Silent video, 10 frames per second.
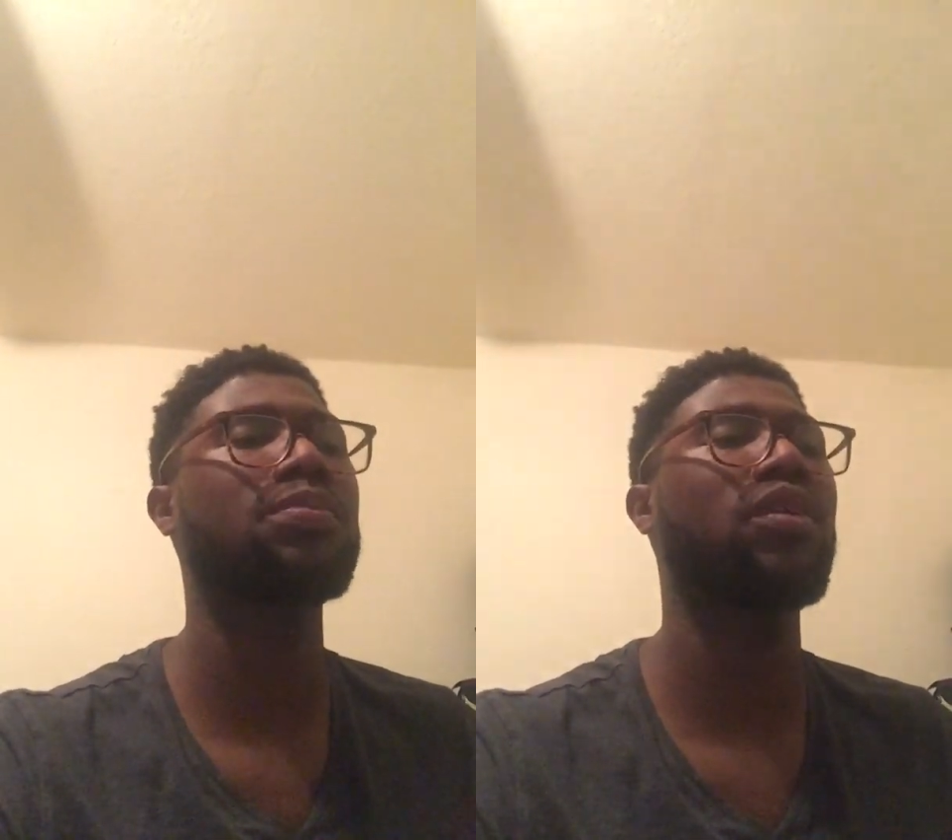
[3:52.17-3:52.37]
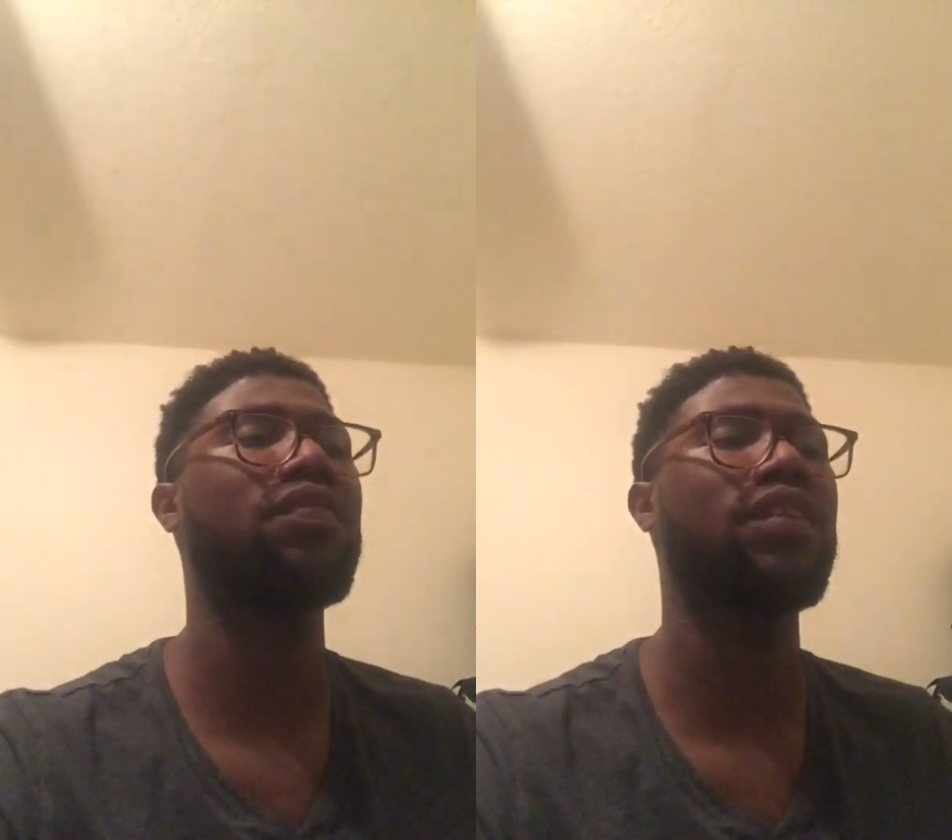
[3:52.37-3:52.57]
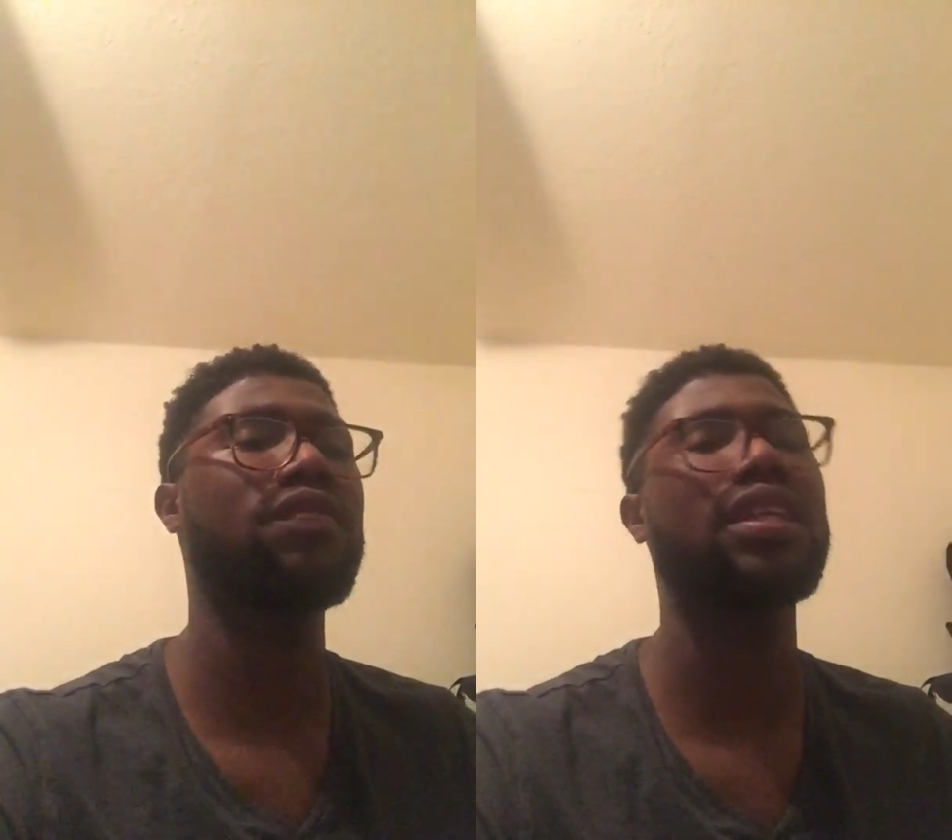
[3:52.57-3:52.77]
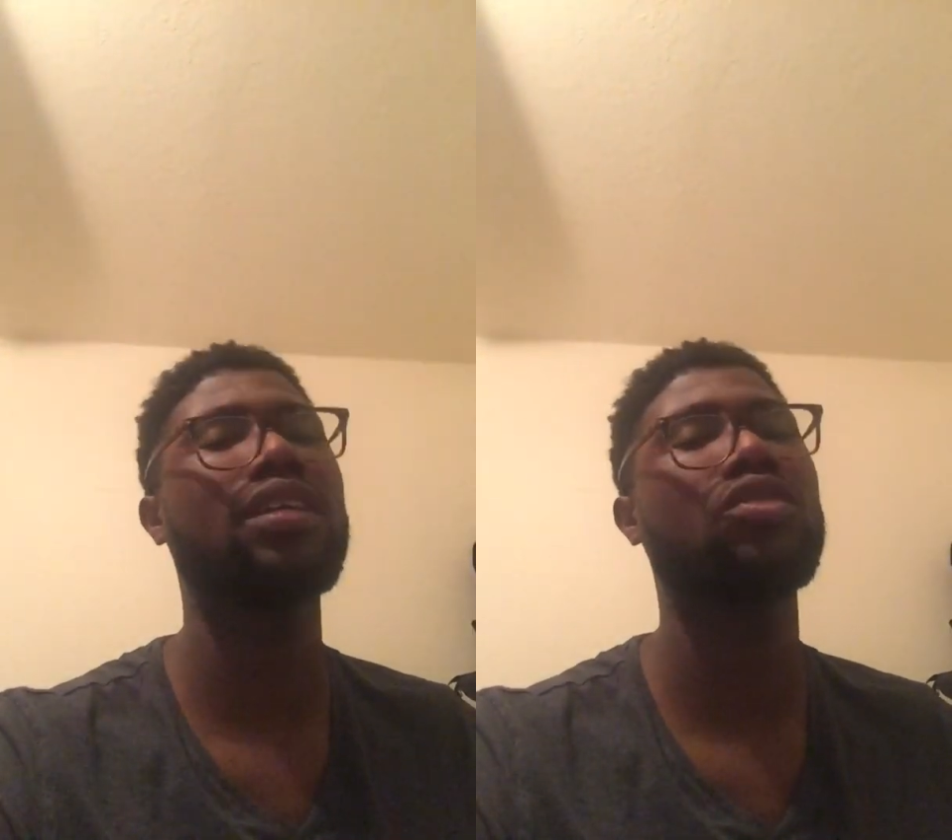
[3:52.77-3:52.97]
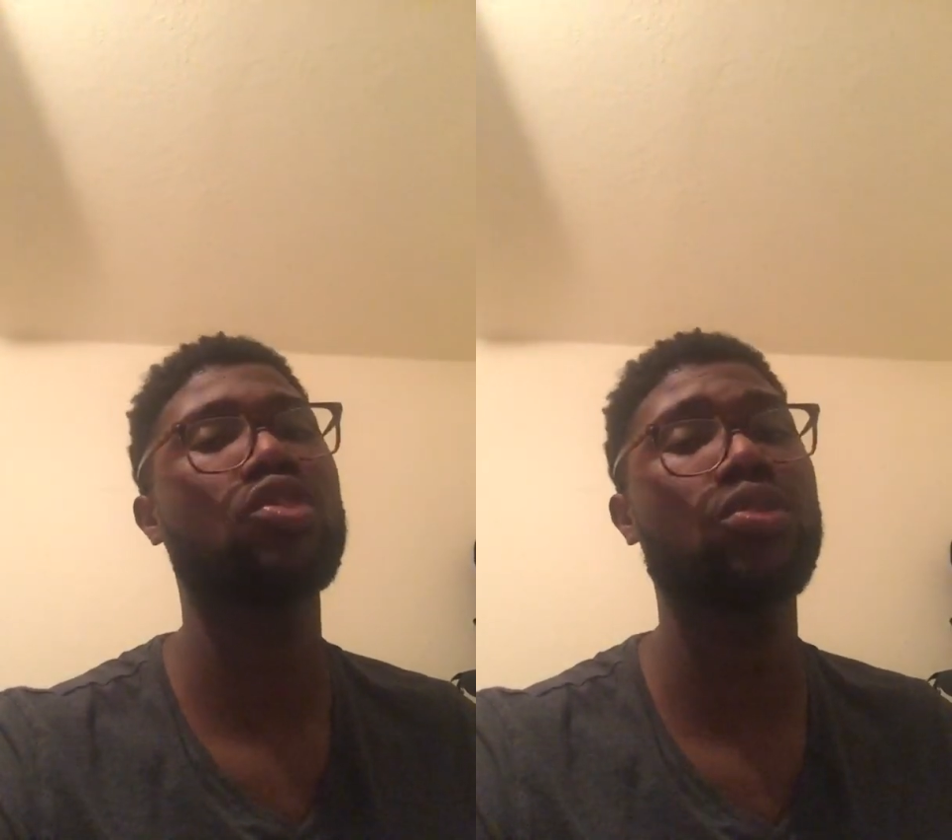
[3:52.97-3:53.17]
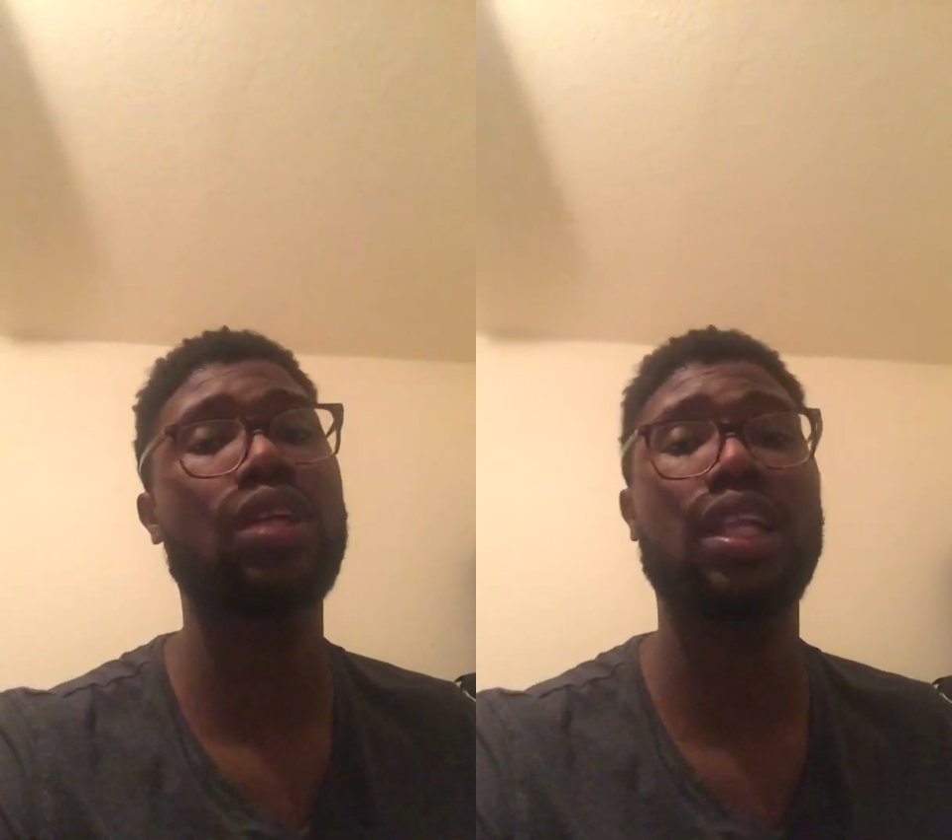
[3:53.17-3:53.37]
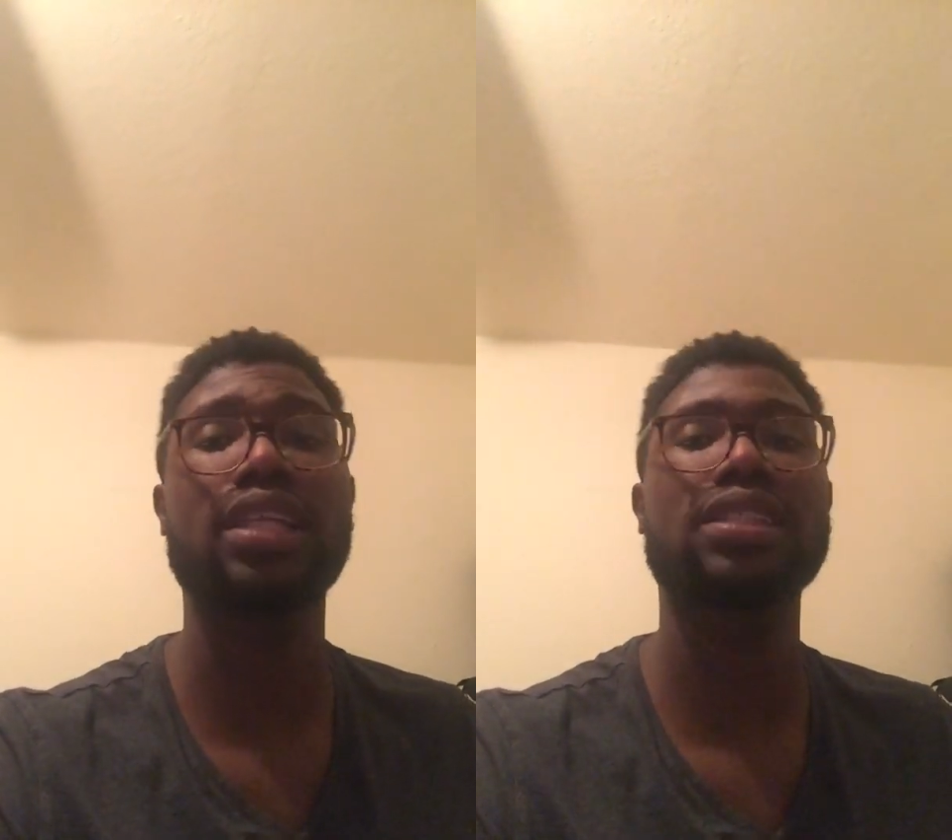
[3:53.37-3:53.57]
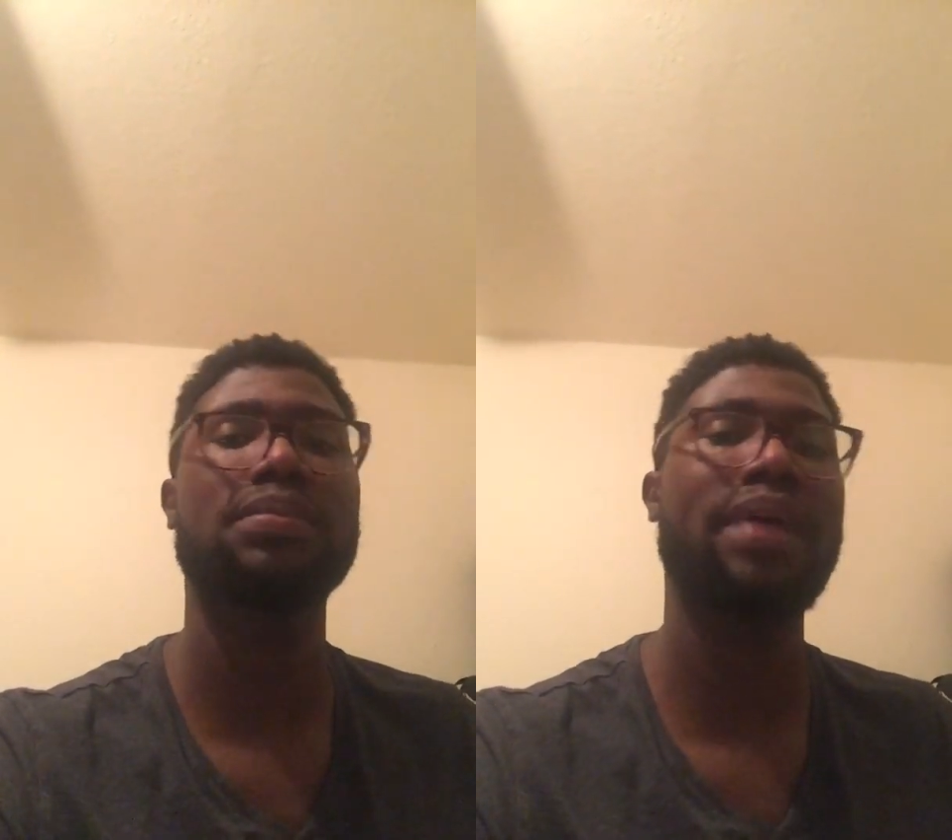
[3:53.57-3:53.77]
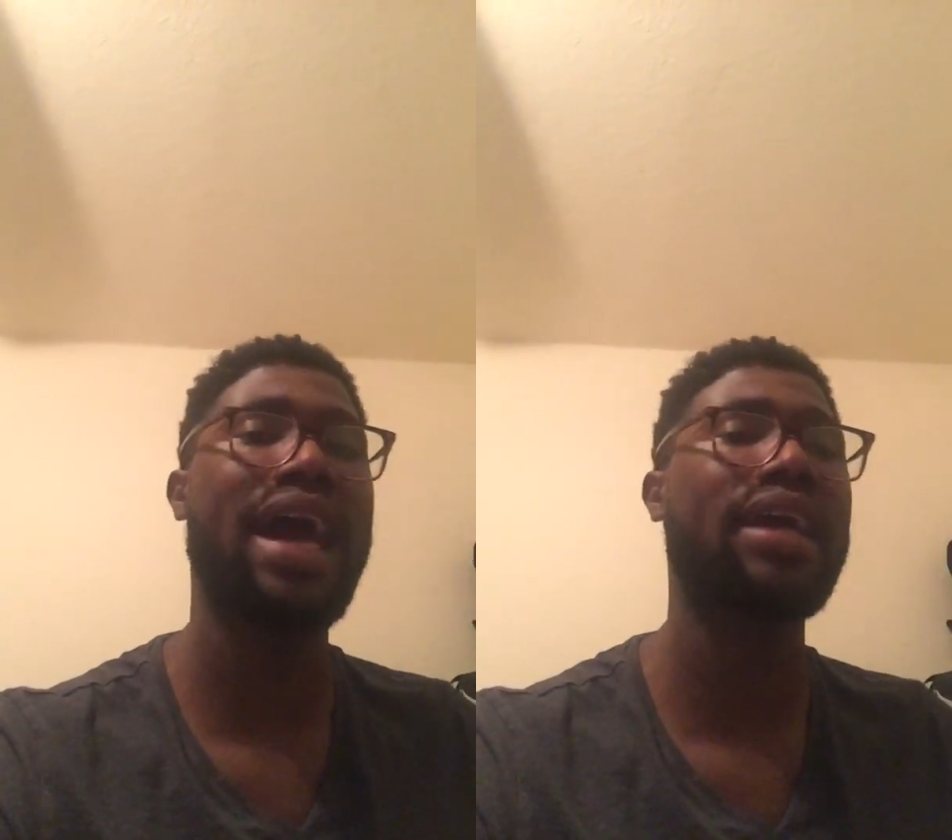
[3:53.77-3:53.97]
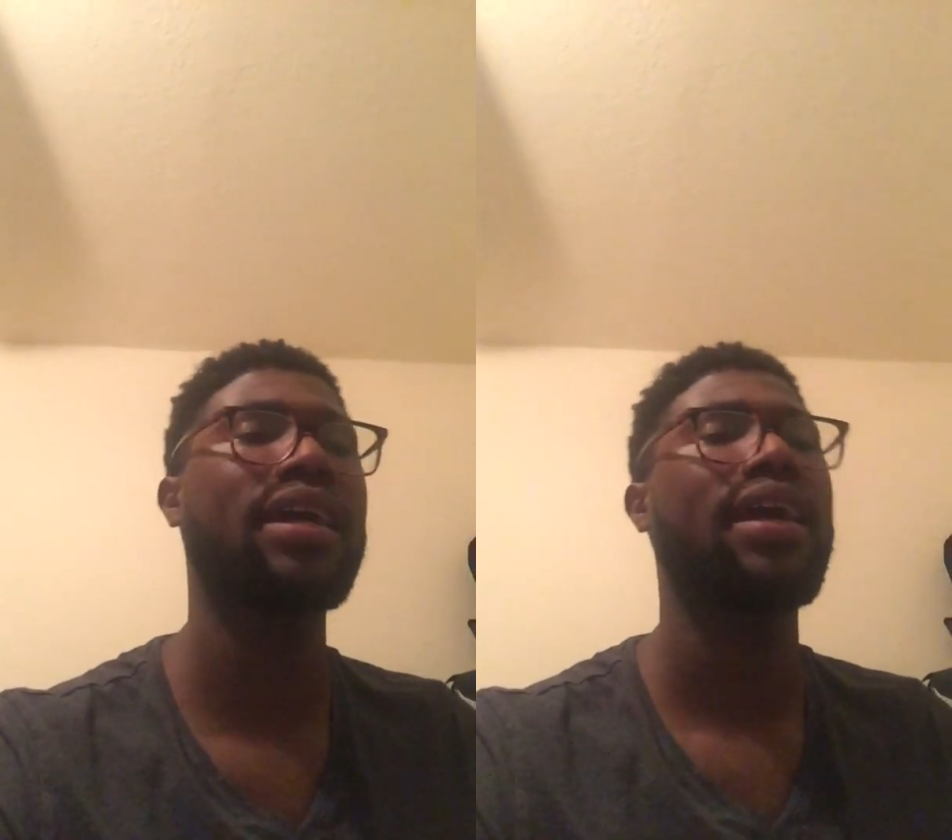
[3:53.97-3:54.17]
0.50, 2 clicks
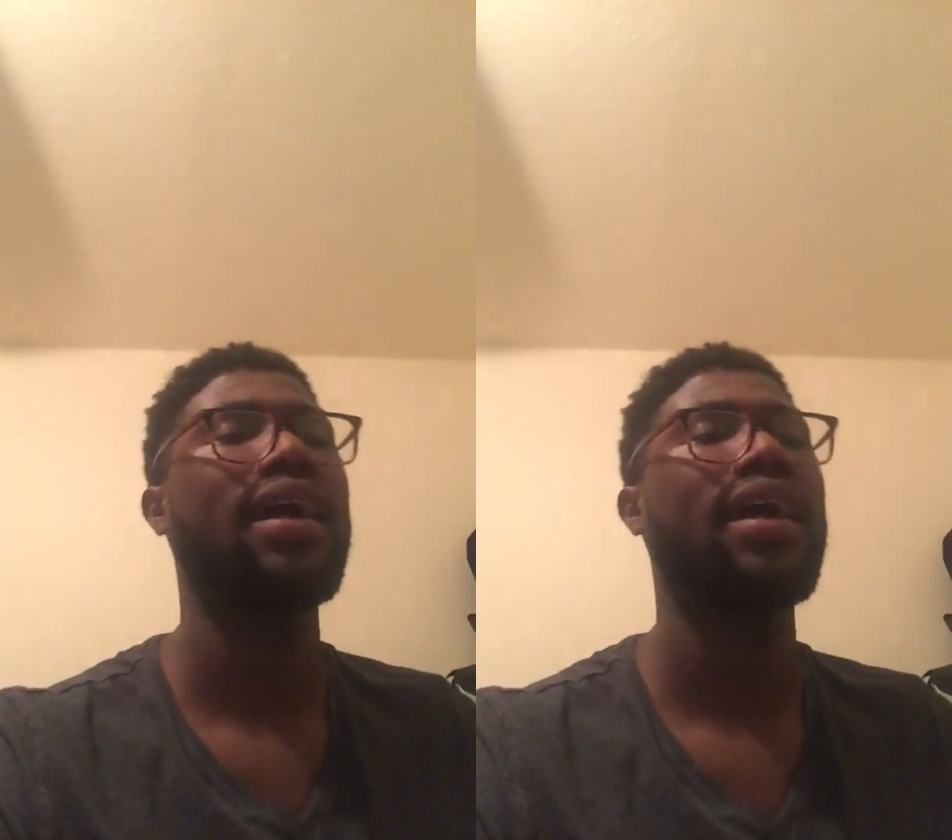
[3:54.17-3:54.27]
back,